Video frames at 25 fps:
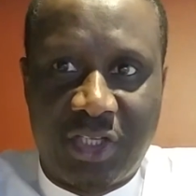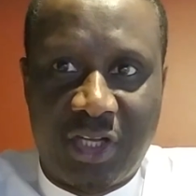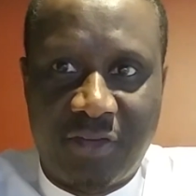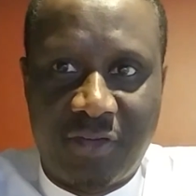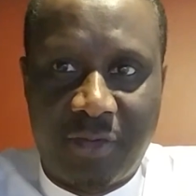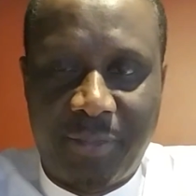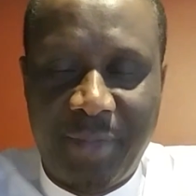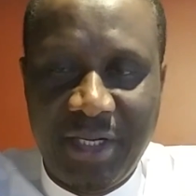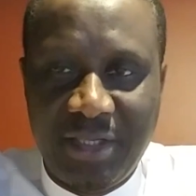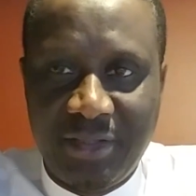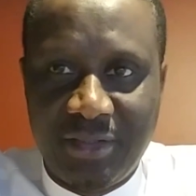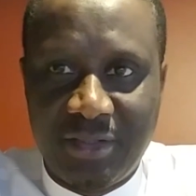
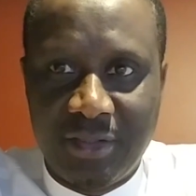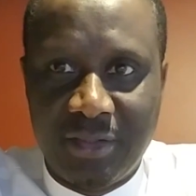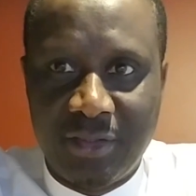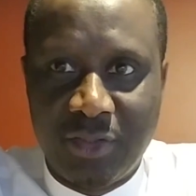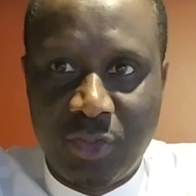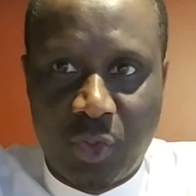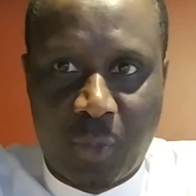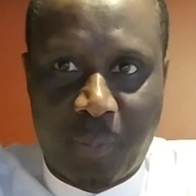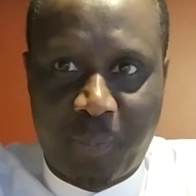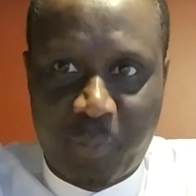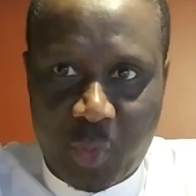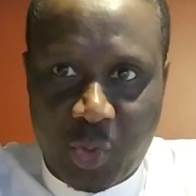government
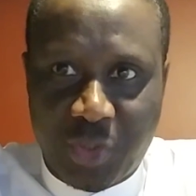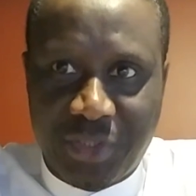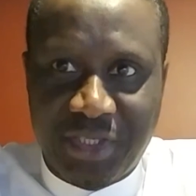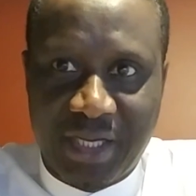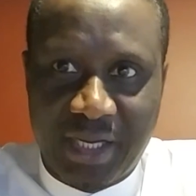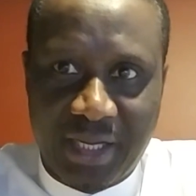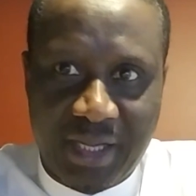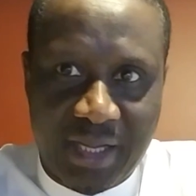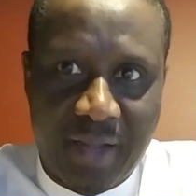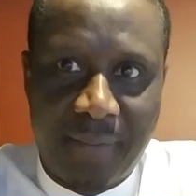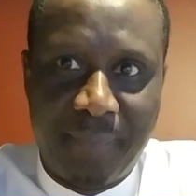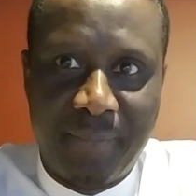to
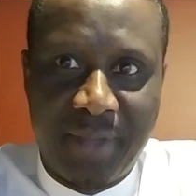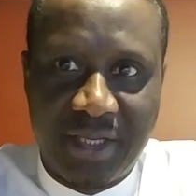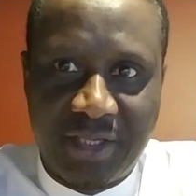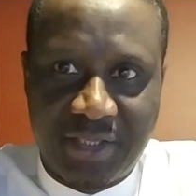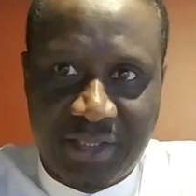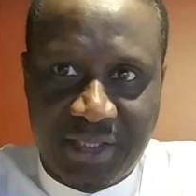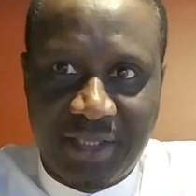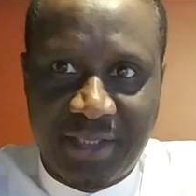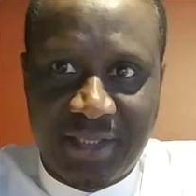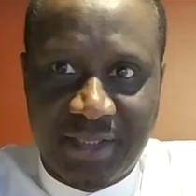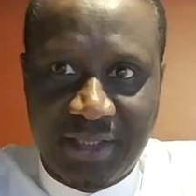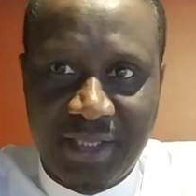protect Gambian
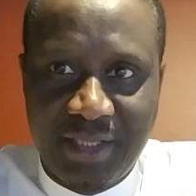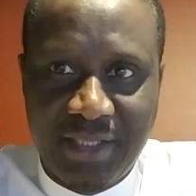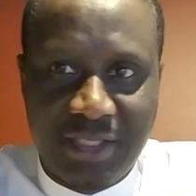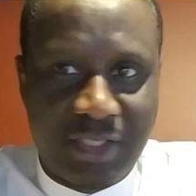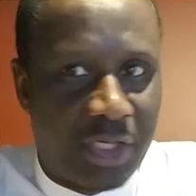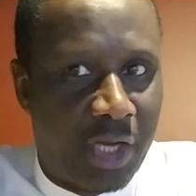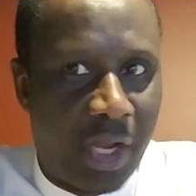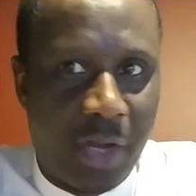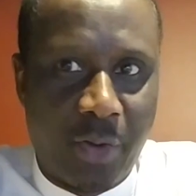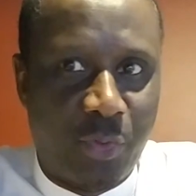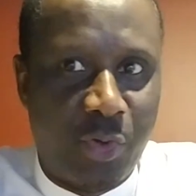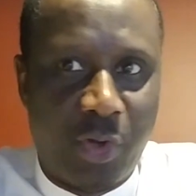citizens.
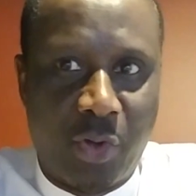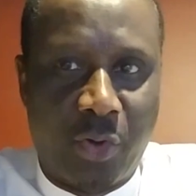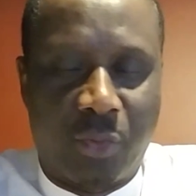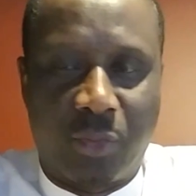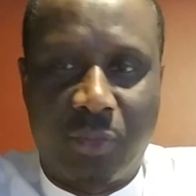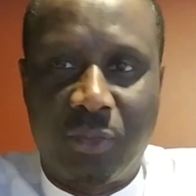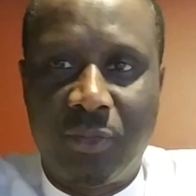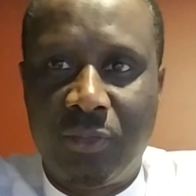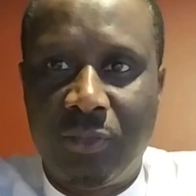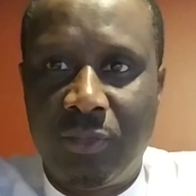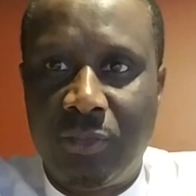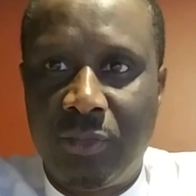
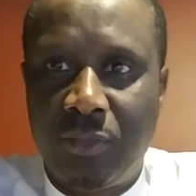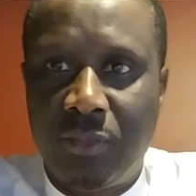No.